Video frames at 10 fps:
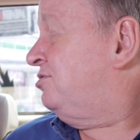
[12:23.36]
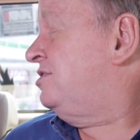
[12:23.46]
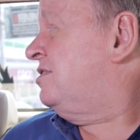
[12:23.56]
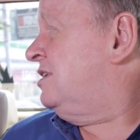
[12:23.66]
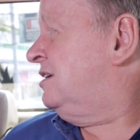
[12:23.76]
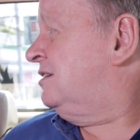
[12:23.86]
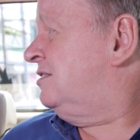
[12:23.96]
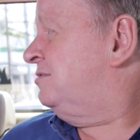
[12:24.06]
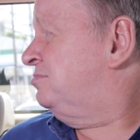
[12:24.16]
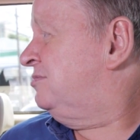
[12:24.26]
a good night
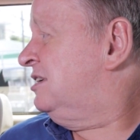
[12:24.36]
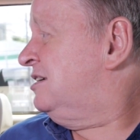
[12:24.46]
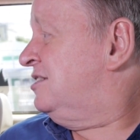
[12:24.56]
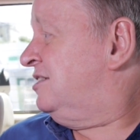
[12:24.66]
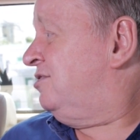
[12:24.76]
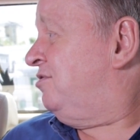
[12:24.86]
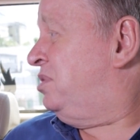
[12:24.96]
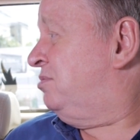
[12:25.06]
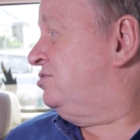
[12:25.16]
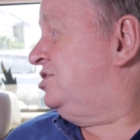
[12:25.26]
um, a lot
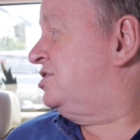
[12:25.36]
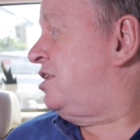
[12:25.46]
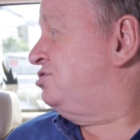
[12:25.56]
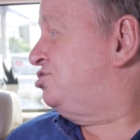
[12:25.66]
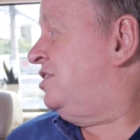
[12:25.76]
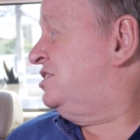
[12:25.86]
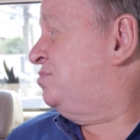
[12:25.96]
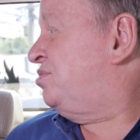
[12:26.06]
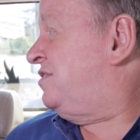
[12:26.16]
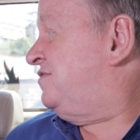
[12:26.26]
of people just go straight
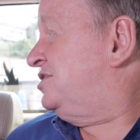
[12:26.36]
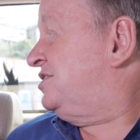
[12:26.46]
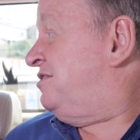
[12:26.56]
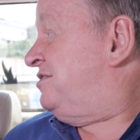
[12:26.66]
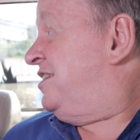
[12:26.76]
to breakfast, don't